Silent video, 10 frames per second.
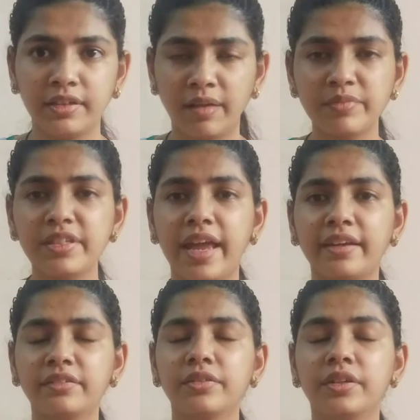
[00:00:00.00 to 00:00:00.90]
comes,
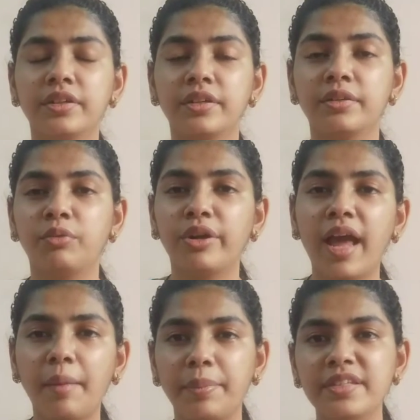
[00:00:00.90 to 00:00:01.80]
and what
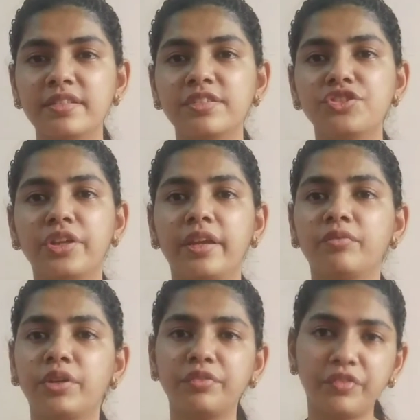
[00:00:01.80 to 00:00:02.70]
happens is
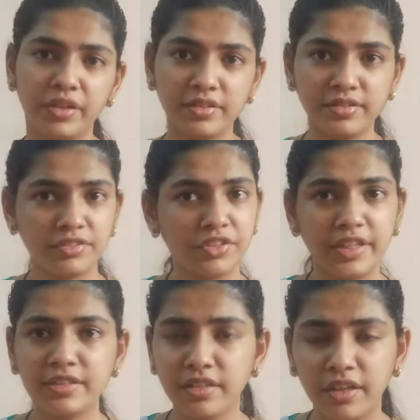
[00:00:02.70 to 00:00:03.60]
Chillingworth first
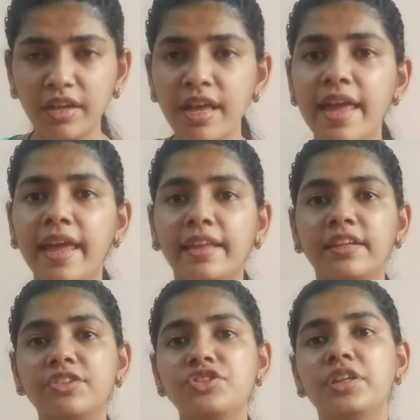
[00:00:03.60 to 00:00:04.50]
treats her, and
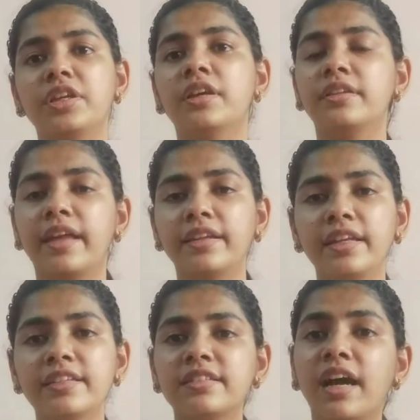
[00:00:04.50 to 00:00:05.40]
then
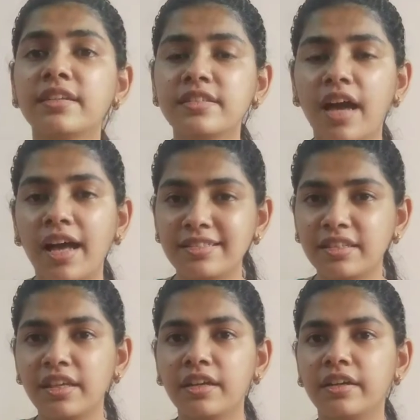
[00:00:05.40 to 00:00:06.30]
he starts
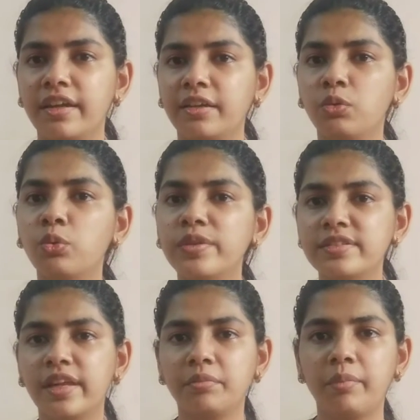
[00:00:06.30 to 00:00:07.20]
asking her like, who
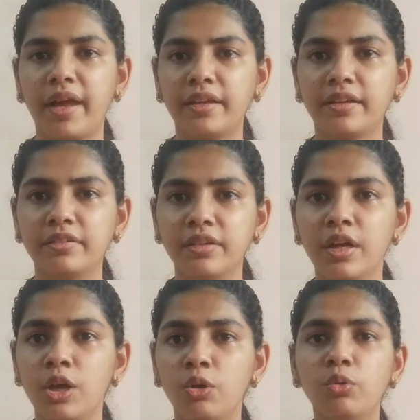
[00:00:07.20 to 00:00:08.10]
is that man and
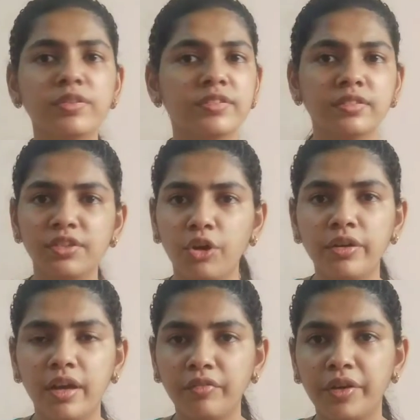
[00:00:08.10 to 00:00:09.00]
who's your
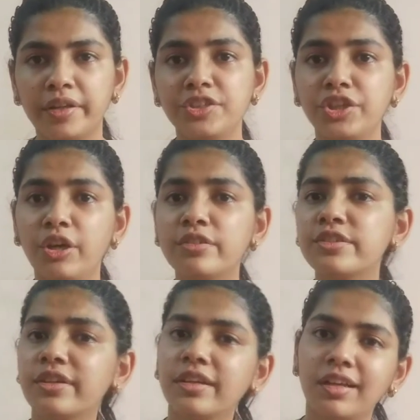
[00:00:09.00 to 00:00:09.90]
lover. She
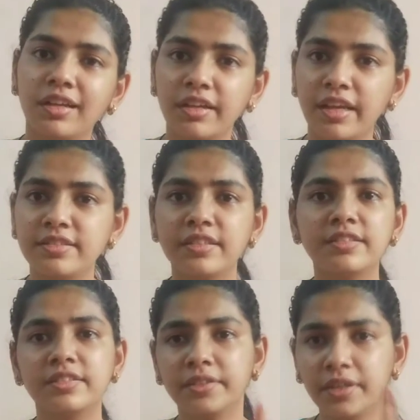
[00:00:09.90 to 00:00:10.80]
also recognizes